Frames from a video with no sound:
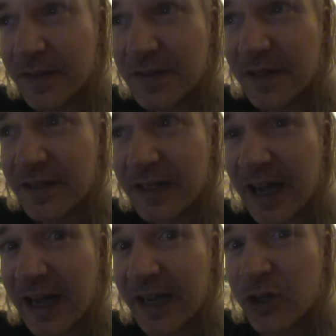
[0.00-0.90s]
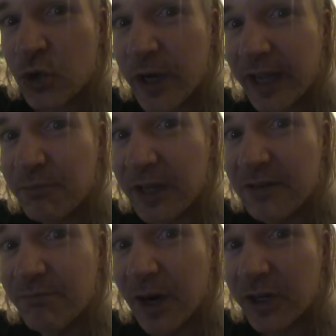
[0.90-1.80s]
To the guy who had
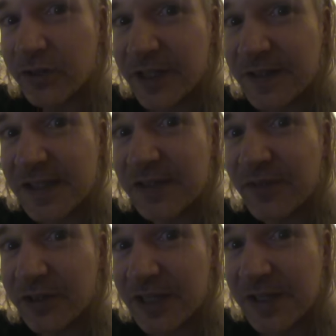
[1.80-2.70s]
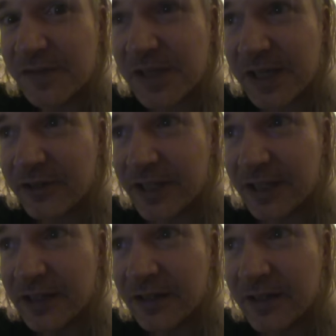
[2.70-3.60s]
been murdering the civilians of
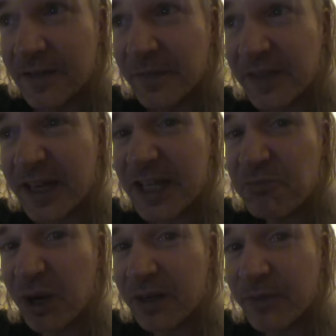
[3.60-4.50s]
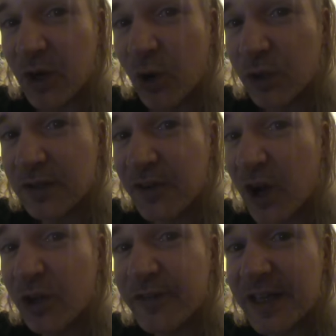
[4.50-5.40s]
Syria, that he bombed the whole of
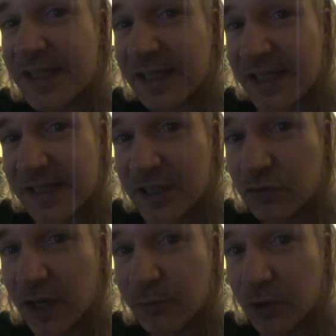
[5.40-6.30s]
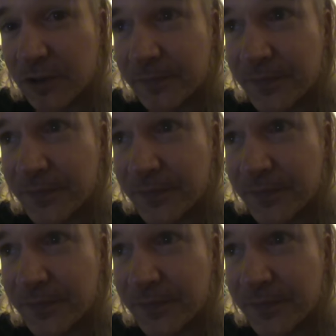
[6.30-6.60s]
all of their cities into rubble.